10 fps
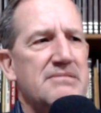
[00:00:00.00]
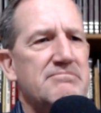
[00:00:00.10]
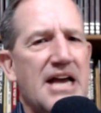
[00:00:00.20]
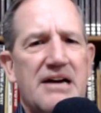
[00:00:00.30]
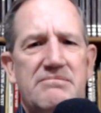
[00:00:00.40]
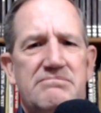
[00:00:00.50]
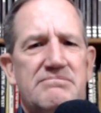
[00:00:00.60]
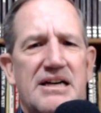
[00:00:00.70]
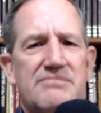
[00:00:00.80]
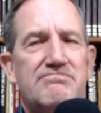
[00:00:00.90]
Yeah,
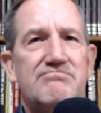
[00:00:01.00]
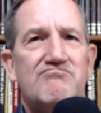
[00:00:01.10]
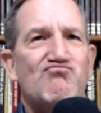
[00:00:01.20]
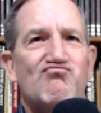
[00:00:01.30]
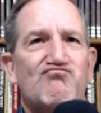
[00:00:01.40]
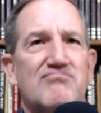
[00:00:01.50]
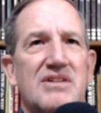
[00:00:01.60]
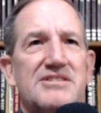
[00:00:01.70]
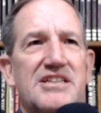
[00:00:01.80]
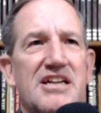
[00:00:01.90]

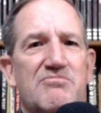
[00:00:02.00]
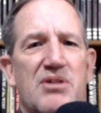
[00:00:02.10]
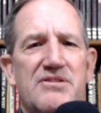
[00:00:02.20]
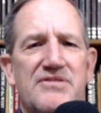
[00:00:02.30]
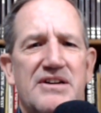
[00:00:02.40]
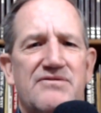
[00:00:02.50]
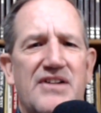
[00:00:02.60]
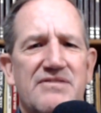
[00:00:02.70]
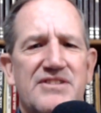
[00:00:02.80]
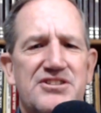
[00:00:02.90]
I've probably found
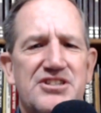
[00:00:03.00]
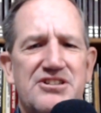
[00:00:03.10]
5 this